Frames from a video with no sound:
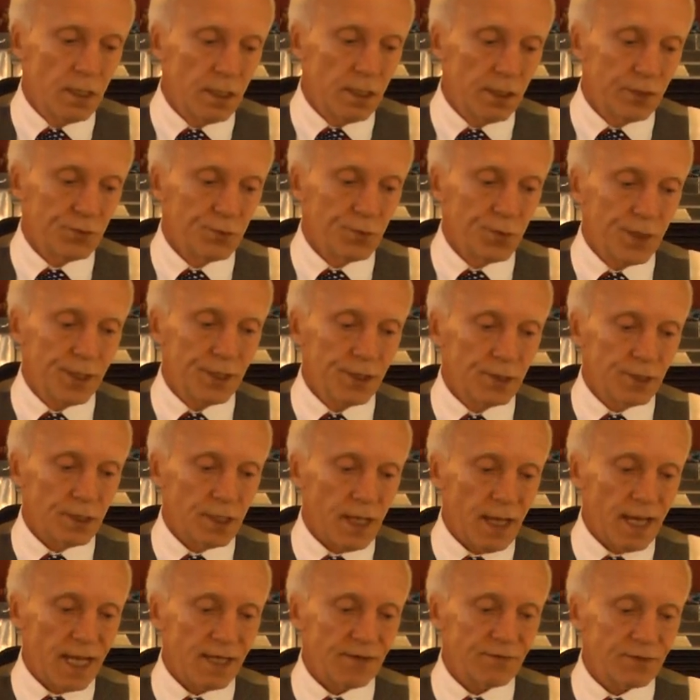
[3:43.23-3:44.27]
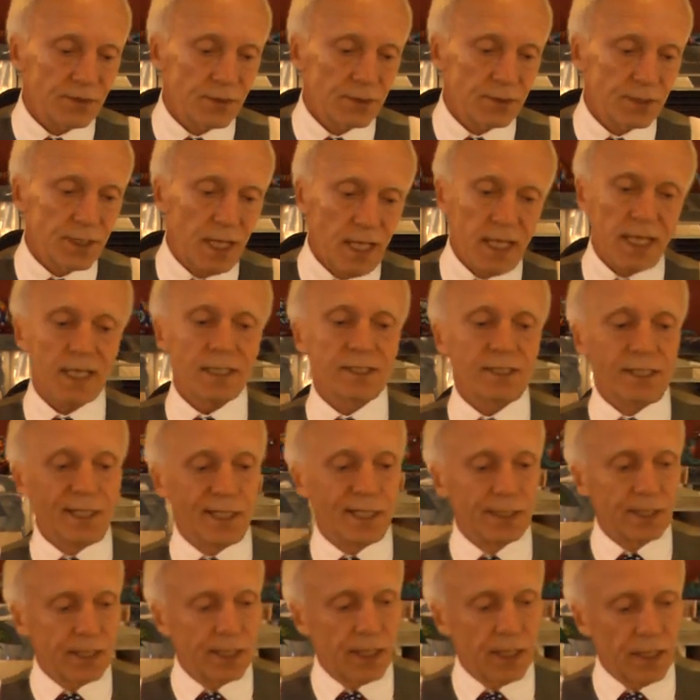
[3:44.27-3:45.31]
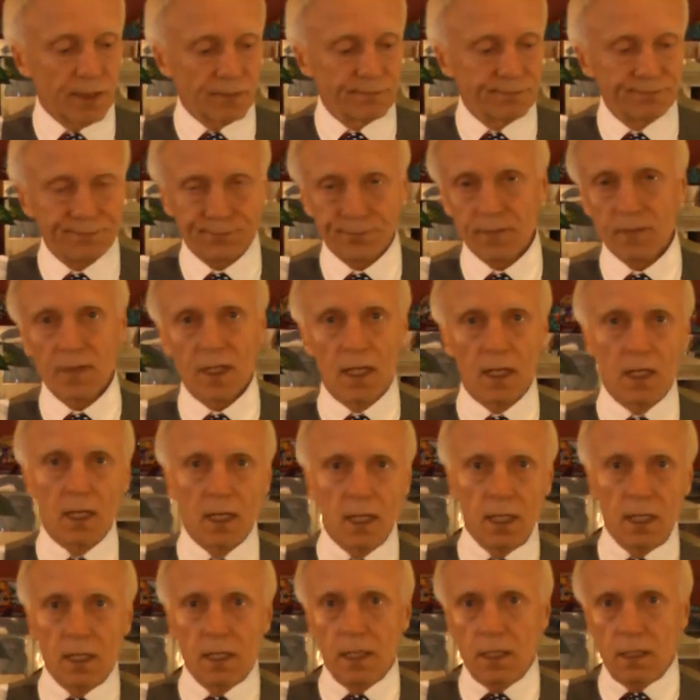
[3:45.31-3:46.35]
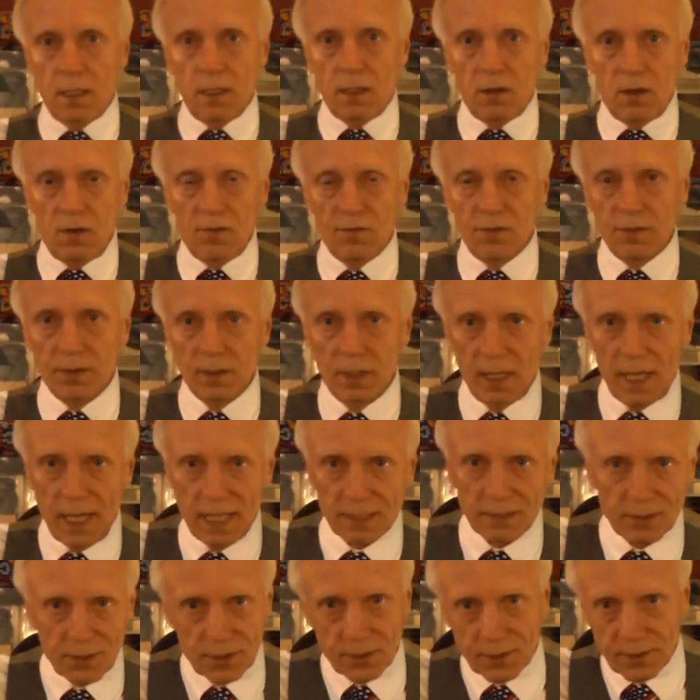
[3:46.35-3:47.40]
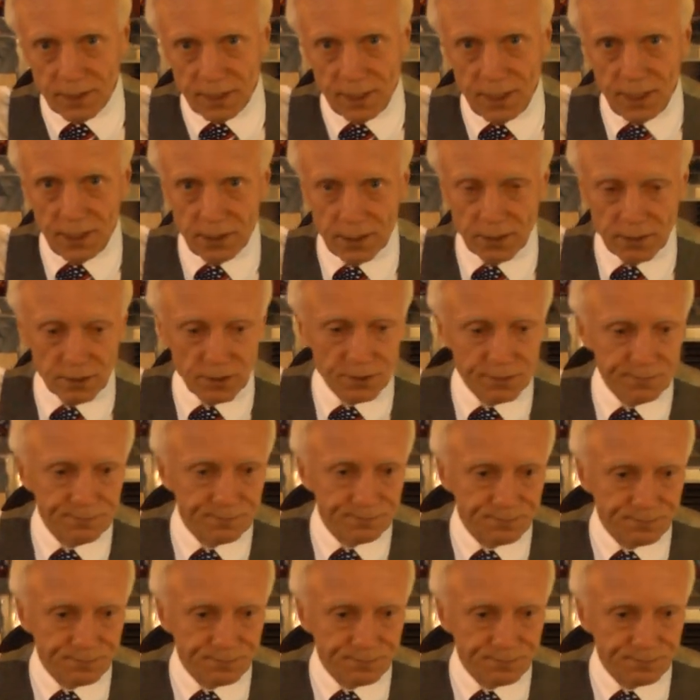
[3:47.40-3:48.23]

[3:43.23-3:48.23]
in real after-tax income over the last 30 years.